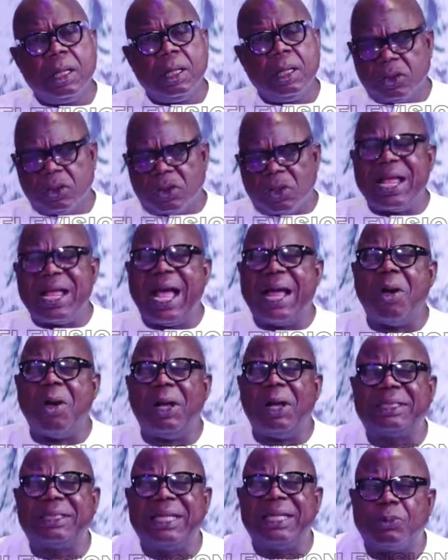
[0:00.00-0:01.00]
So they are
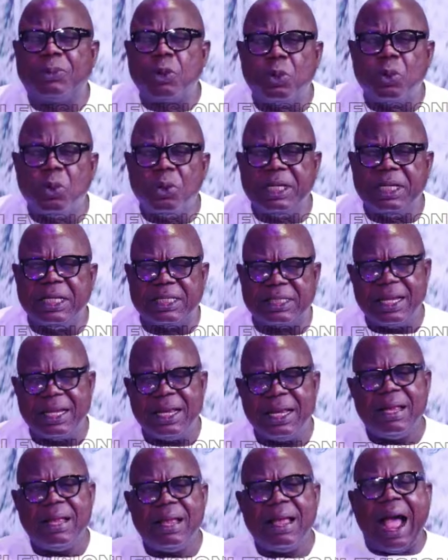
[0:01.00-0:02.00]
not ashamed to do this.
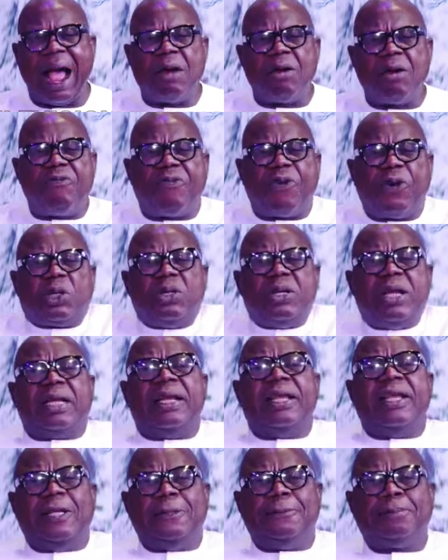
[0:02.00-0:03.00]
And
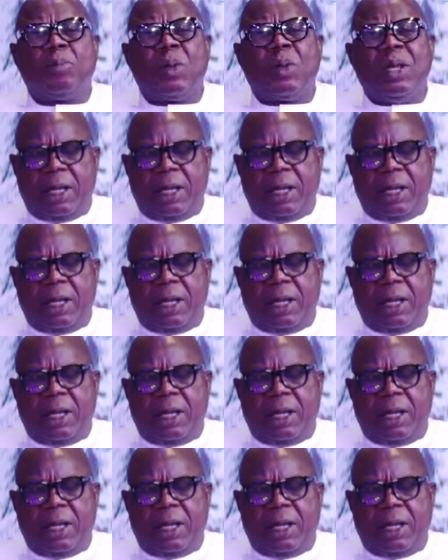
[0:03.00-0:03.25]
unfortunately,